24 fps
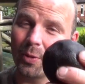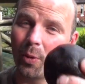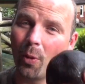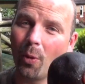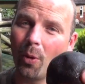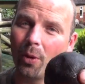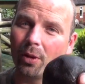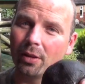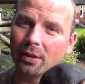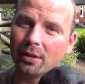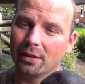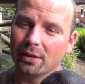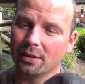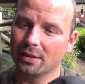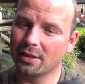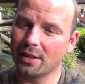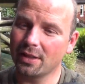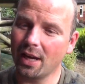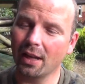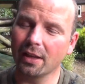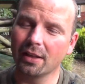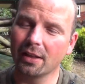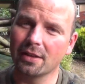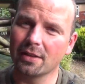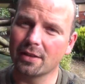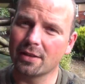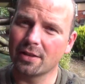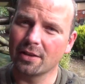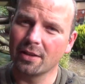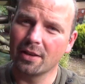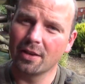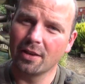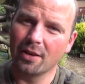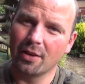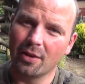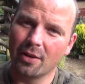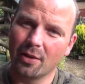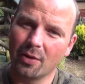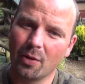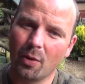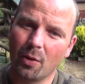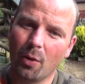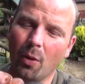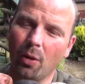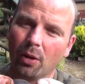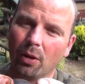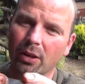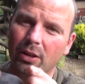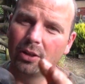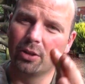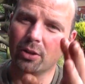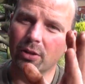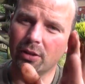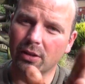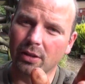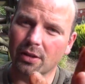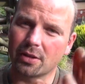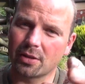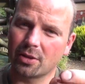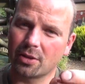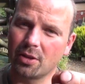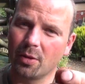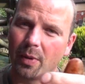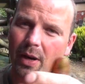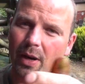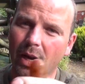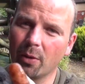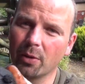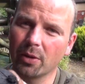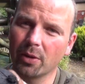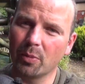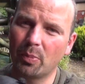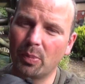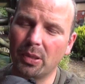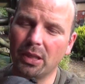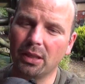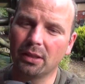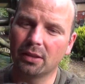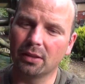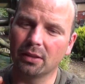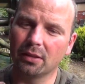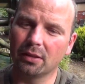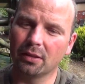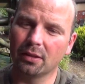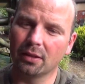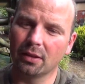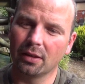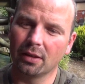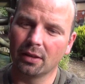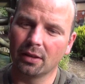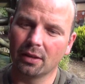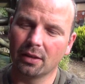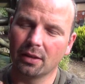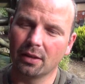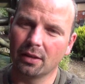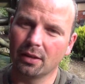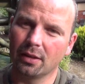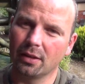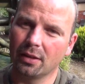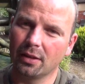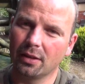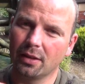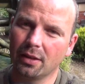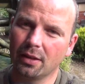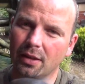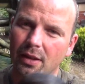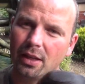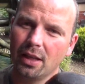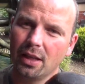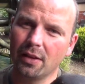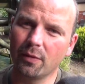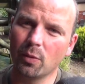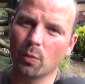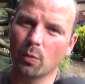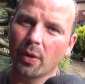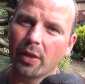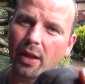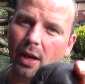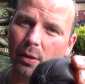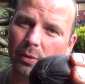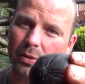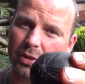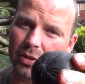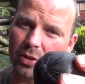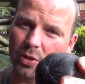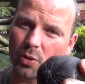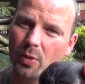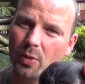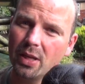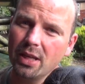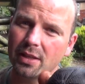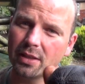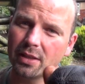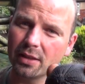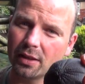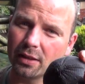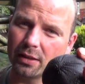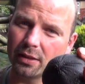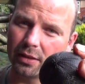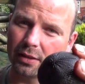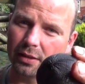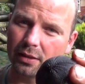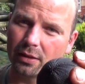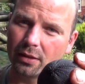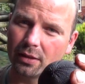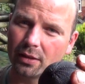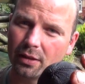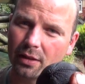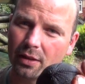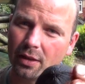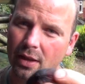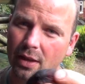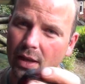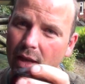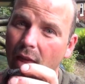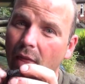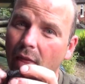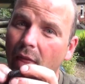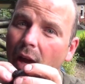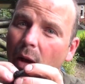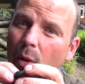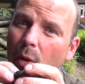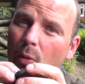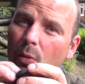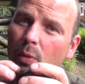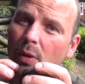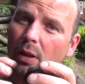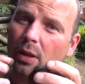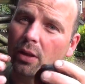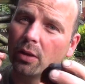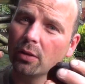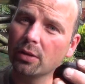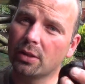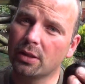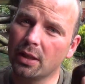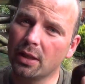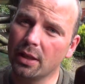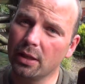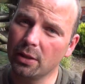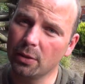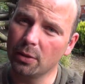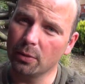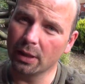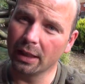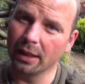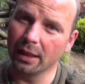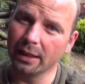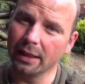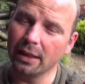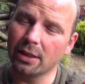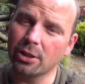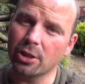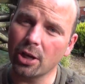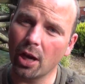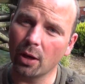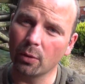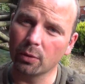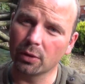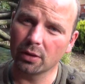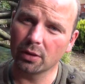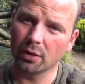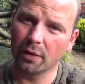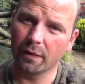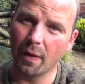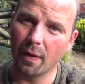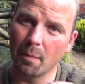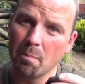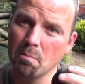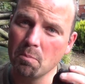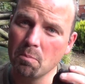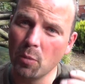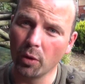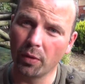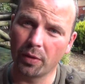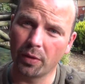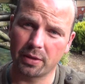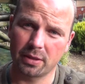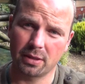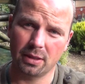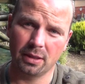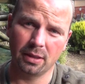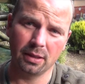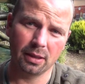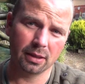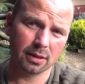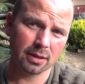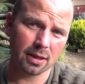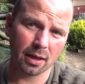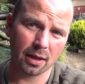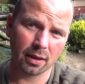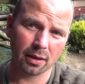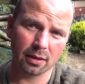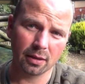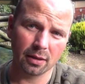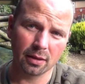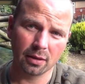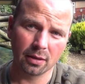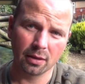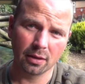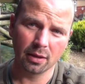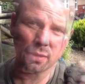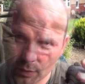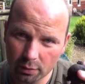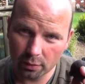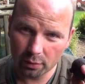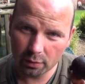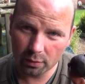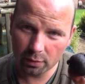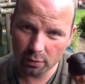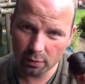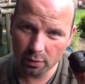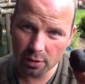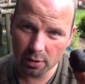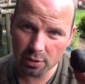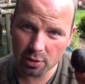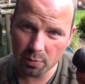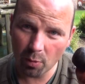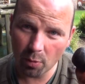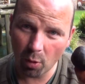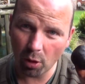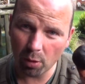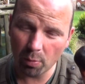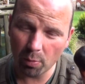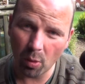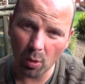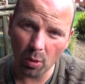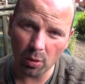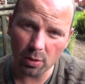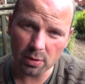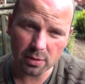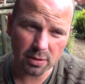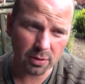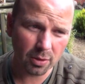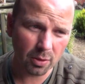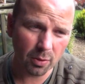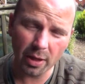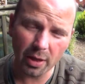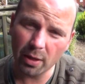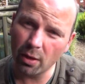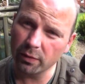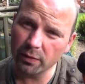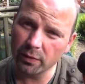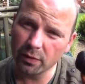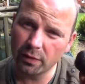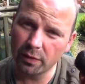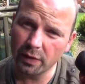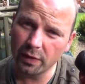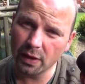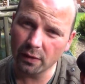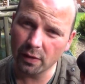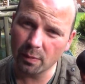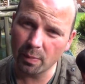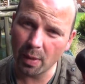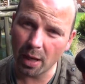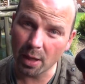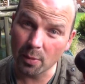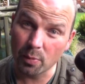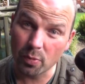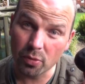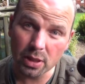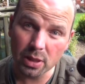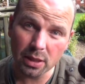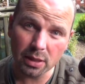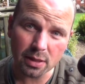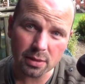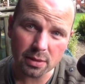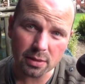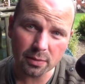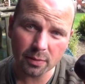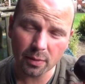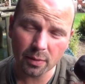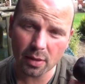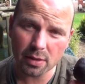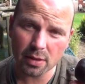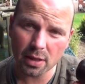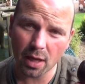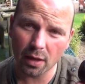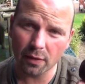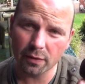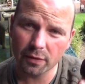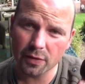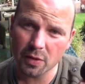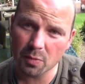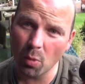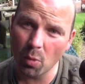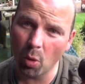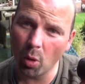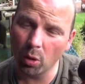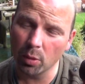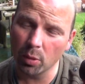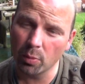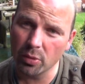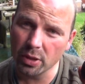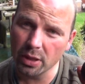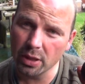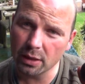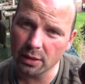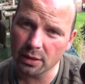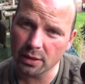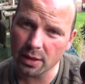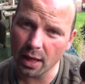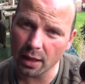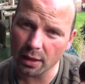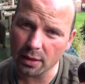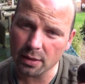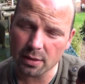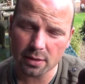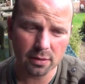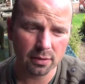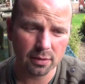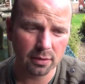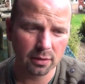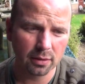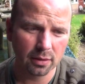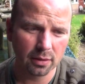all tannins, all goodness coming out of the peat. And even without squeezing it, that will continue to leach out for months in your tank. These small balls are quite often favoured by breeders because they have small breeding tanks.